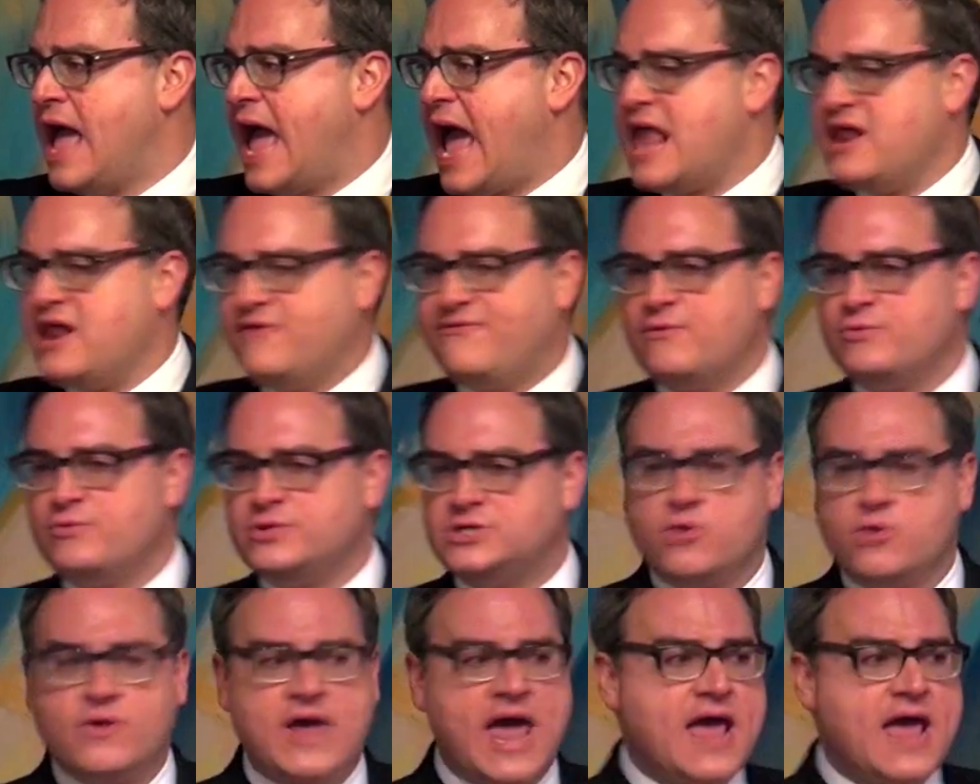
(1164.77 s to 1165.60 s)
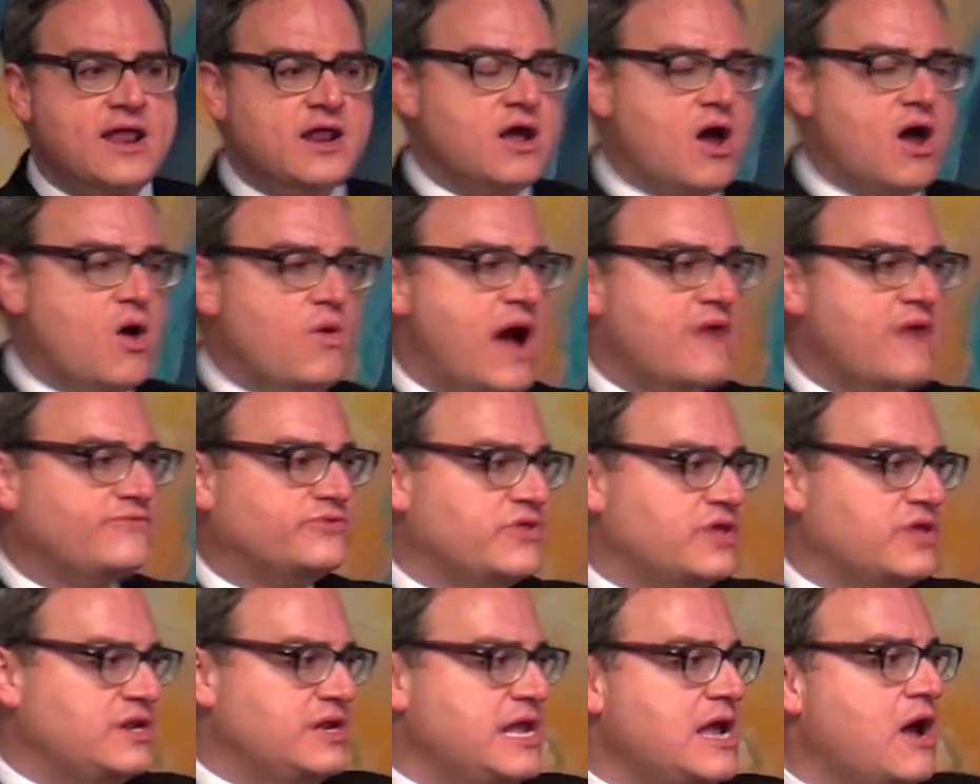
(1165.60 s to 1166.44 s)
And if it was okay to go after
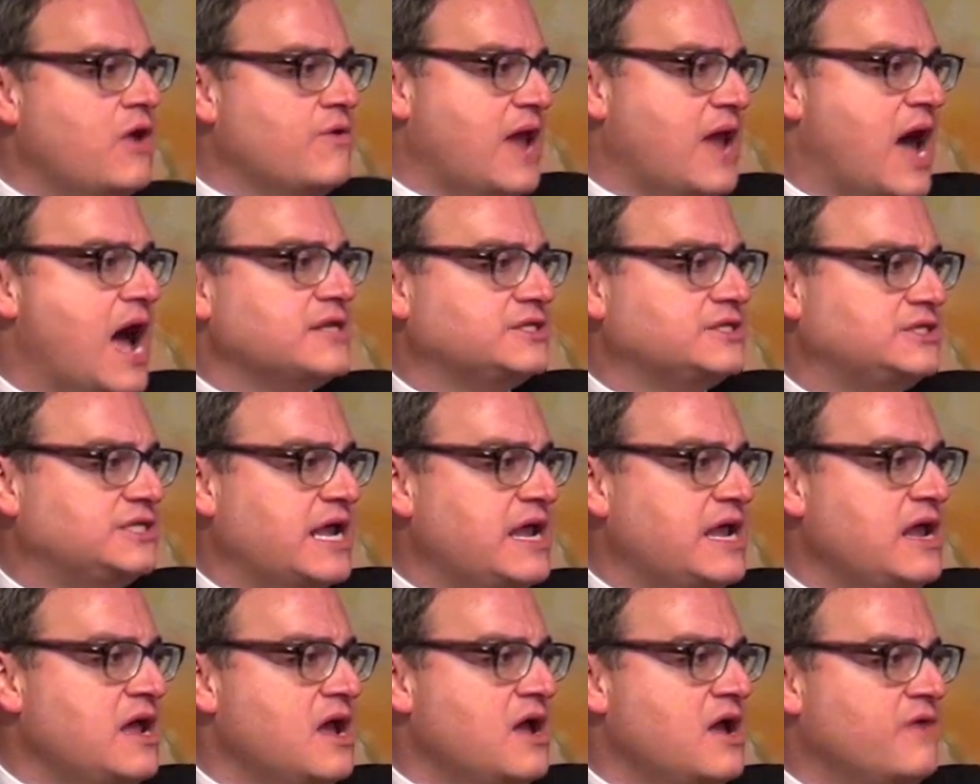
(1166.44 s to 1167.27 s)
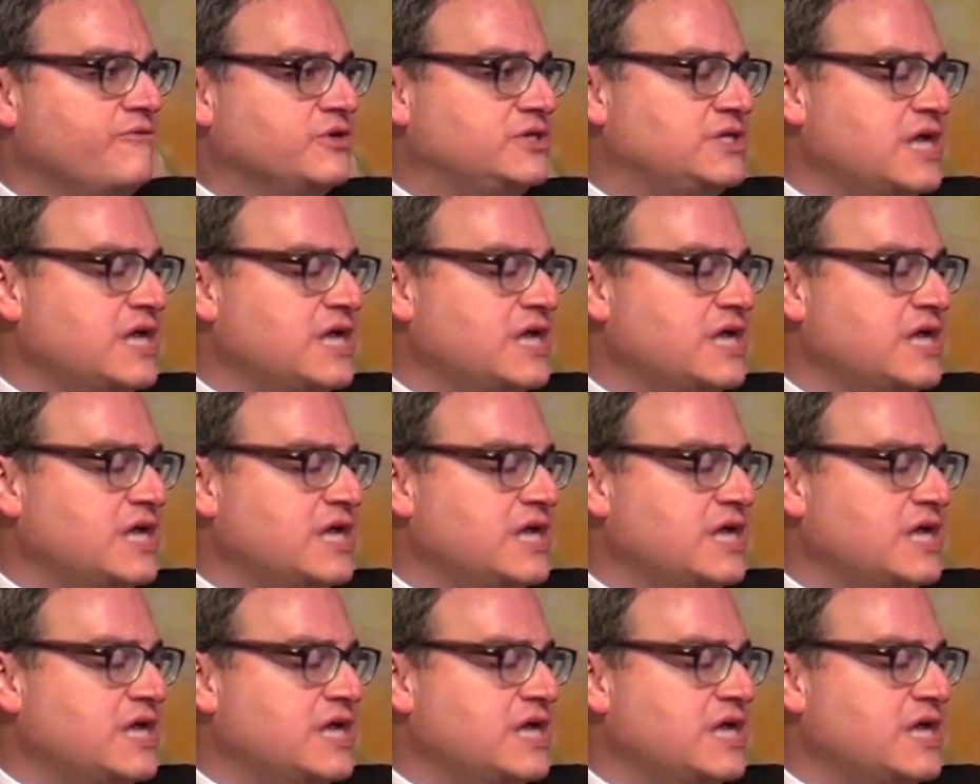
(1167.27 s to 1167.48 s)
the neo-Nazi for